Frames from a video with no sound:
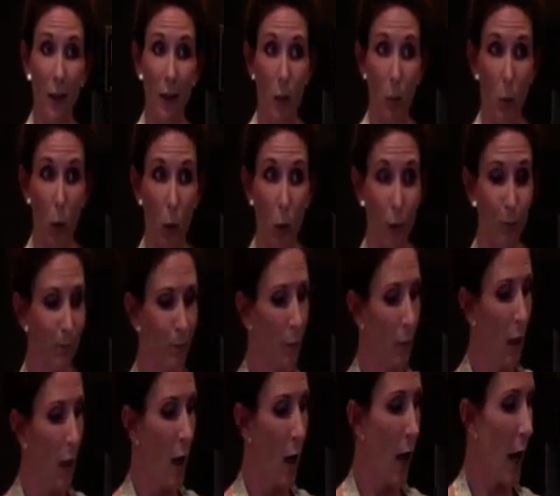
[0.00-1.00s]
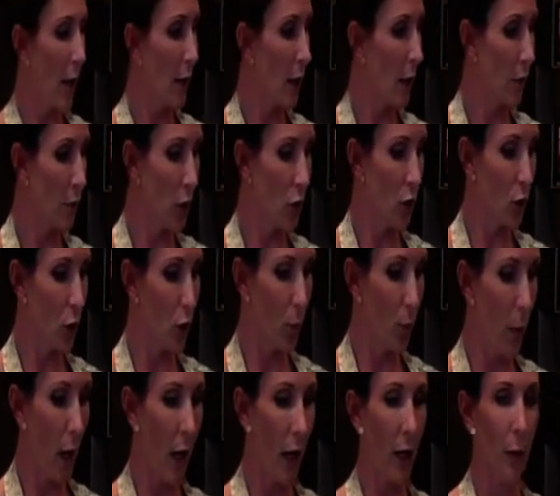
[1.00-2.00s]
bowl. I love to do
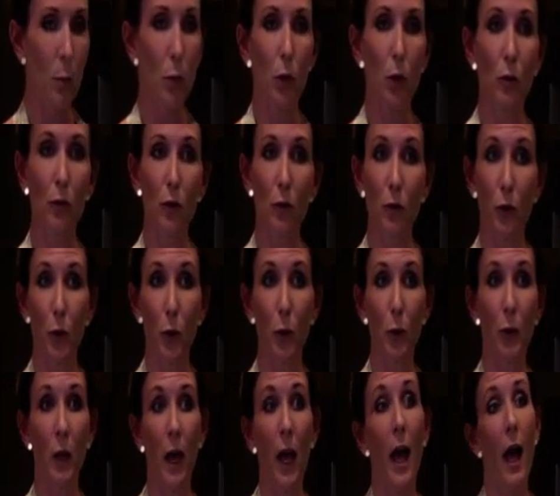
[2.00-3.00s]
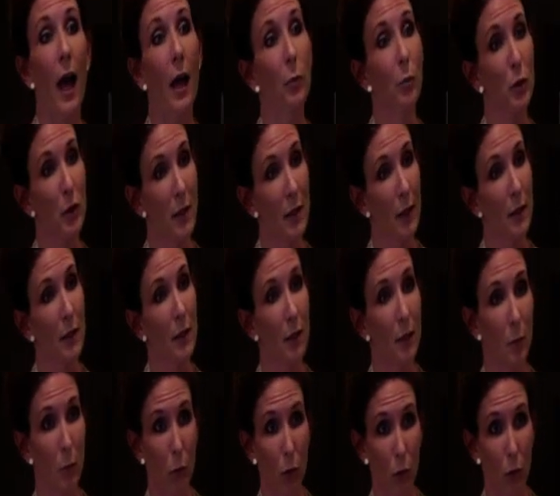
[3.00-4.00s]
my beautiful food and present it in
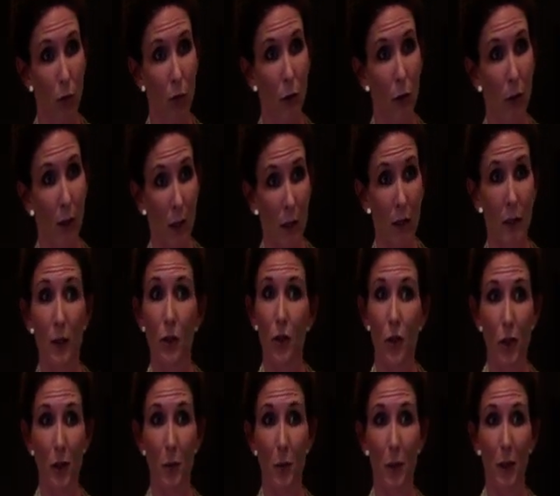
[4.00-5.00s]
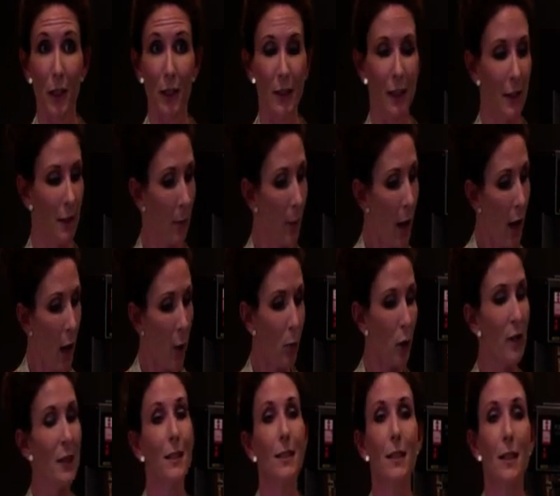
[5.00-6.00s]
beautiful things, just because
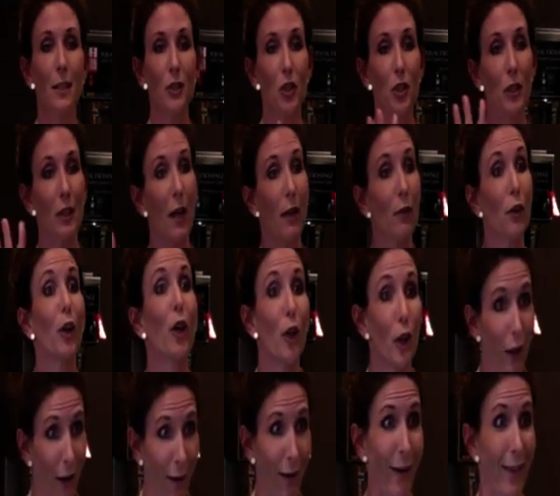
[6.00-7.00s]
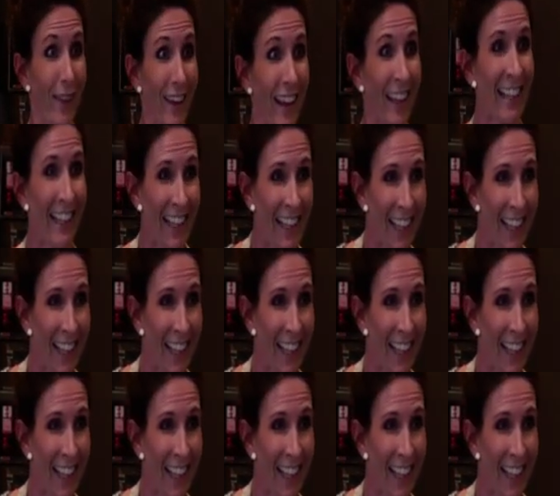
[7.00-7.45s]
presentation never hurt anything.